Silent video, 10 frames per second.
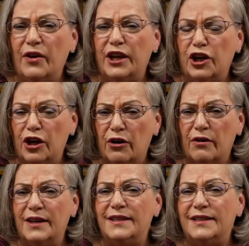
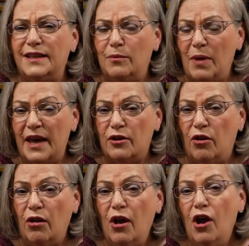currency metal.